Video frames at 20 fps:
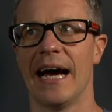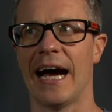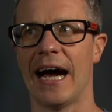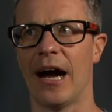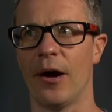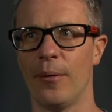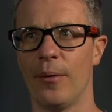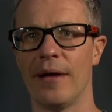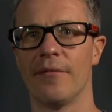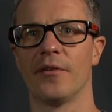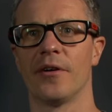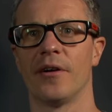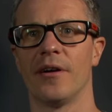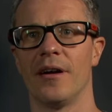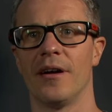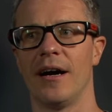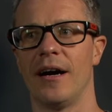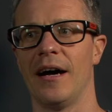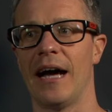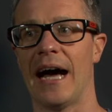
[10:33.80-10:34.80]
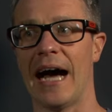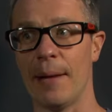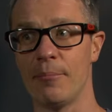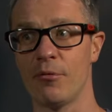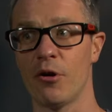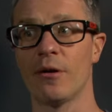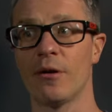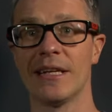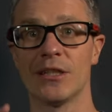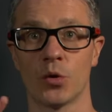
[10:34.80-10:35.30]
However, I
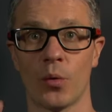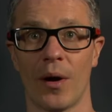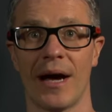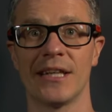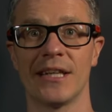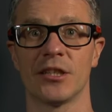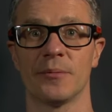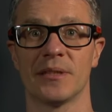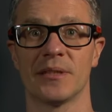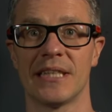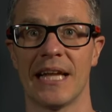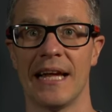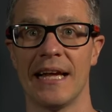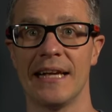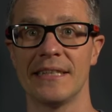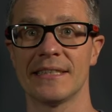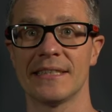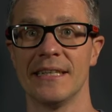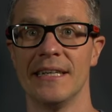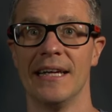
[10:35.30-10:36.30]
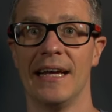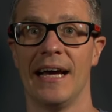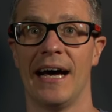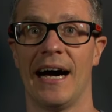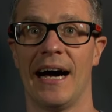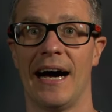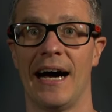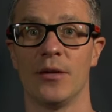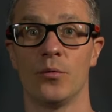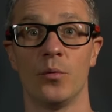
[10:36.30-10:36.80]
broke it twice upstairs,
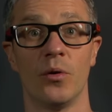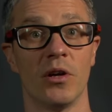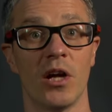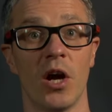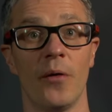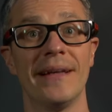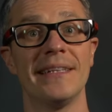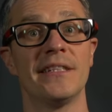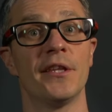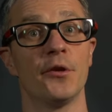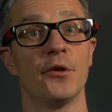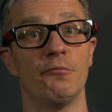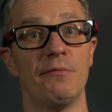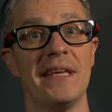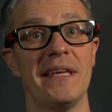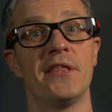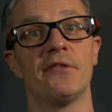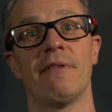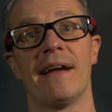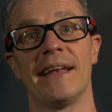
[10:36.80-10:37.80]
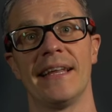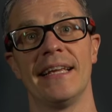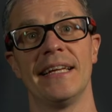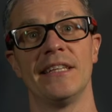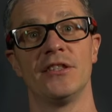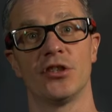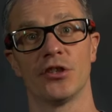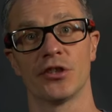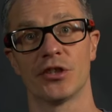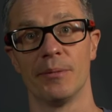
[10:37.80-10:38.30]
and we'll go into the rethreading
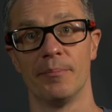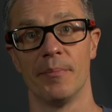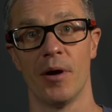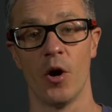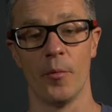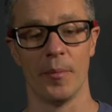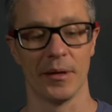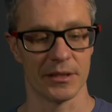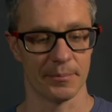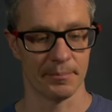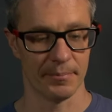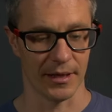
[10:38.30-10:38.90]
in just a moment.